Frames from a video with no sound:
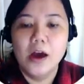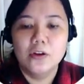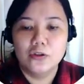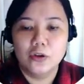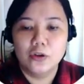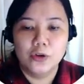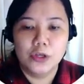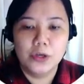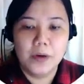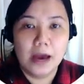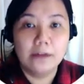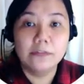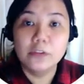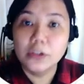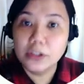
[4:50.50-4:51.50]
So you
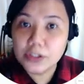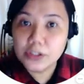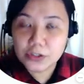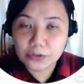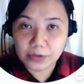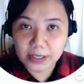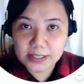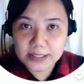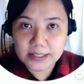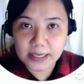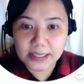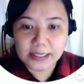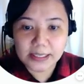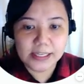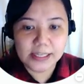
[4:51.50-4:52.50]
have good stress and
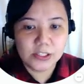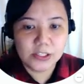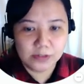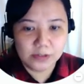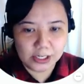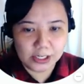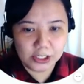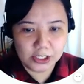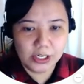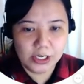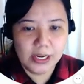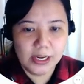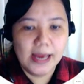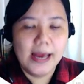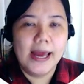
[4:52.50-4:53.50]
intonation
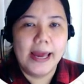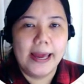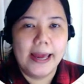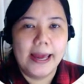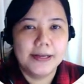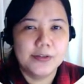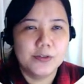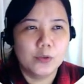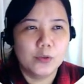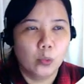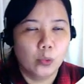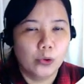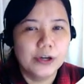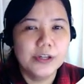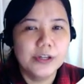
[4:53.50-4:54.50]
and
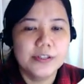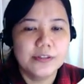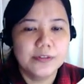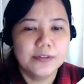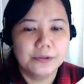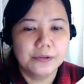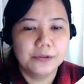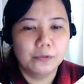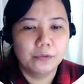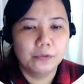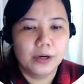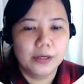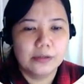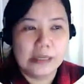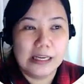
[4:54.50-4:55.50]
words that
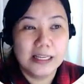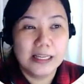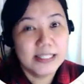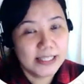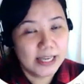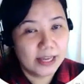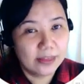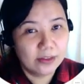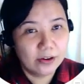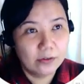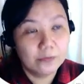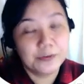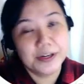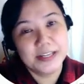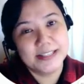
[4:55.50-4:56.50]
run in together.
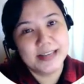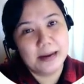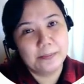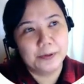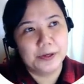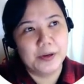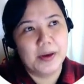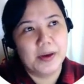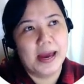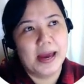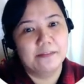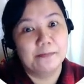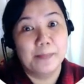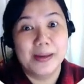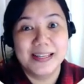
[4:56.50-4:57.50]
For example, you have
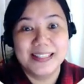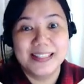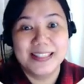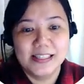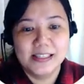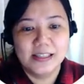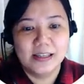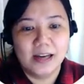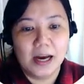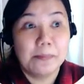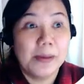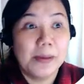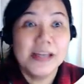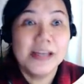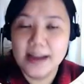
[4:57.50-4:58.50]
best
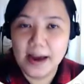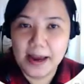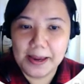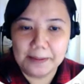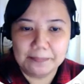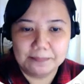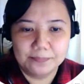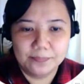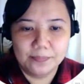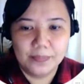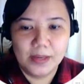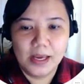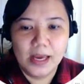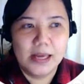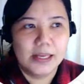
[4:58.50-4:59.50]
time
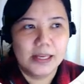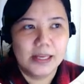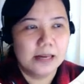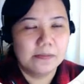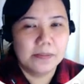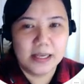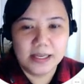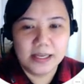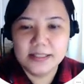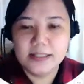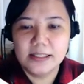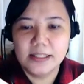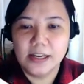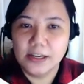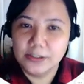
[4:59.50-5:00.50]
can be
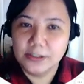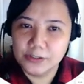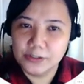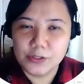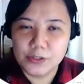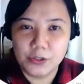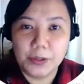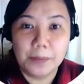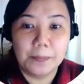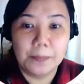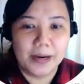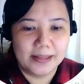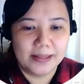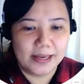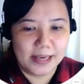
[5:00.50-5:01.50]
easily understood by
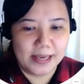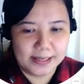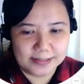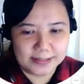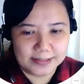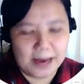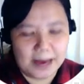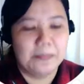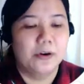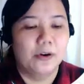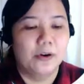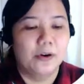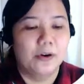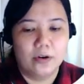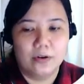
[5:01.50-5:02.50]
the examiner.